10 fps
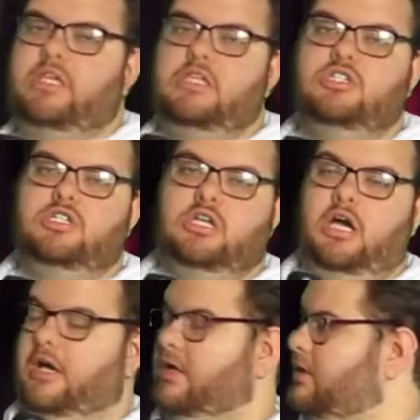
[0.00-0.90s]
each
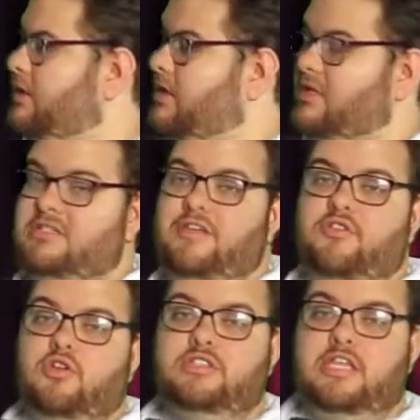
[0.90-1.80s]

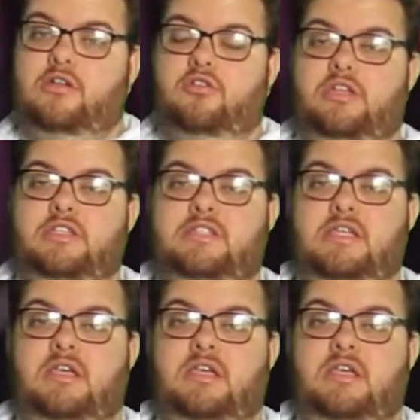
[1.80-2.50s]
difficulty increase,